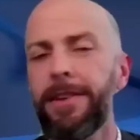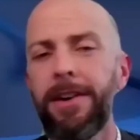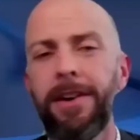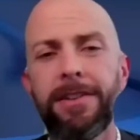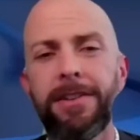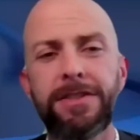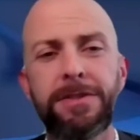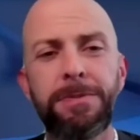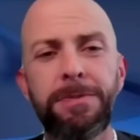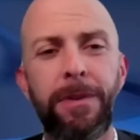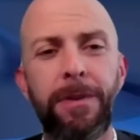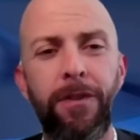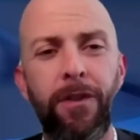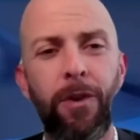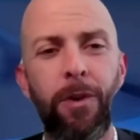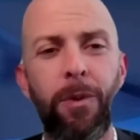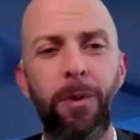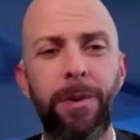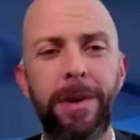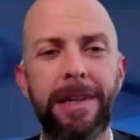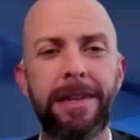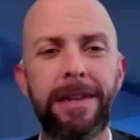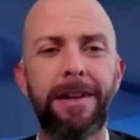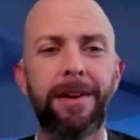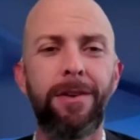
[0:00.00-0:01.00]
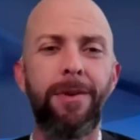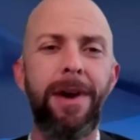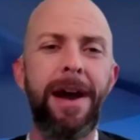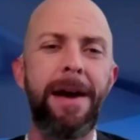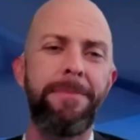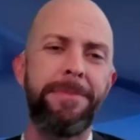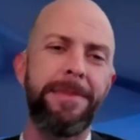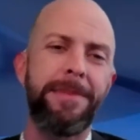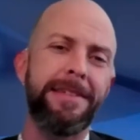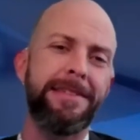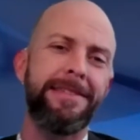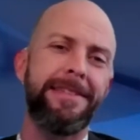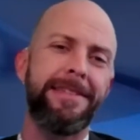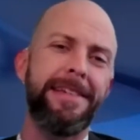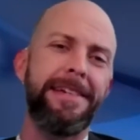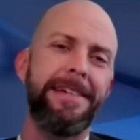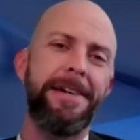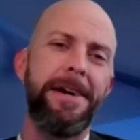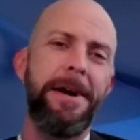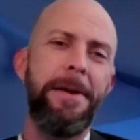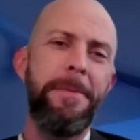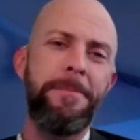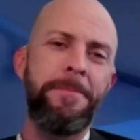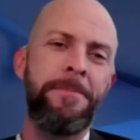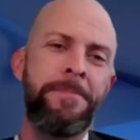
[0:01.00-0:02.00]
thoughts before we wrap this thing
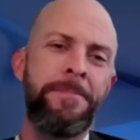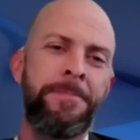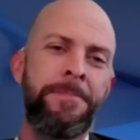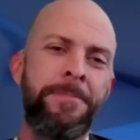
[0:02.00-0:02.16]
up?